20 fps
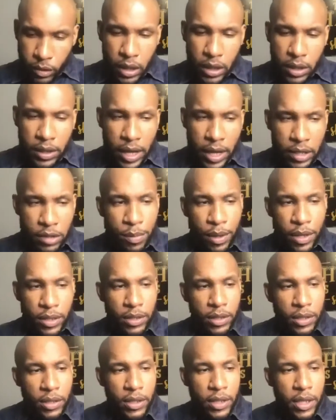that's
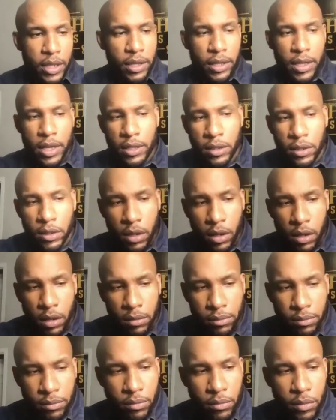basically it that's
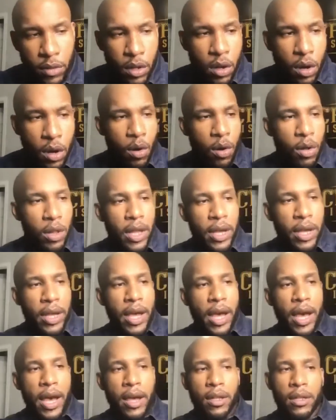um all i
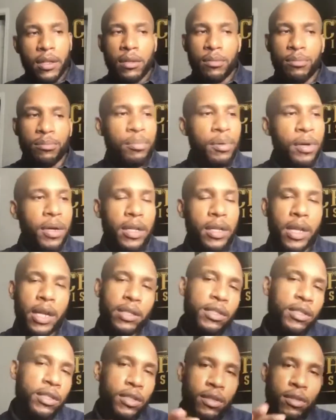got but i
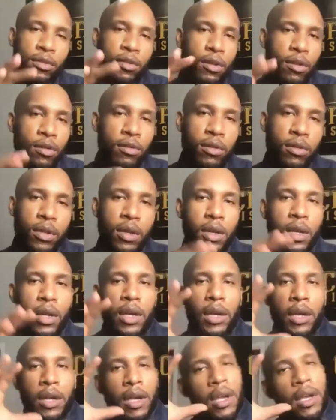just you know
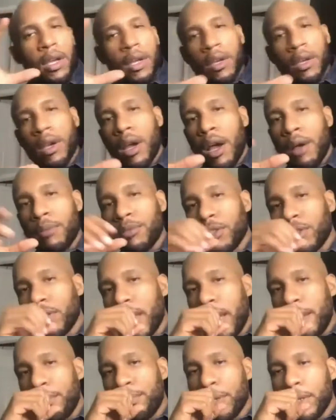i'm just
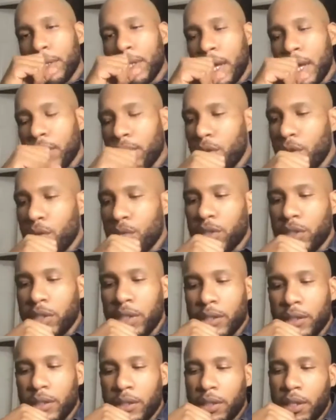happy that you know
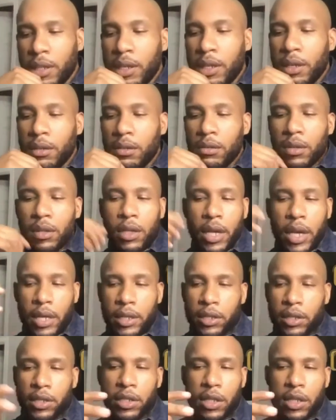six is here and
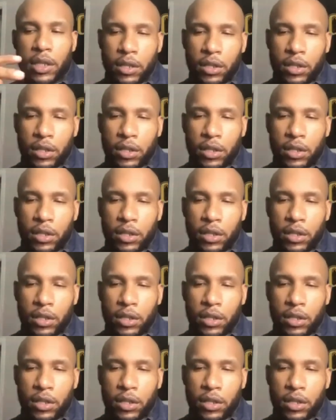she can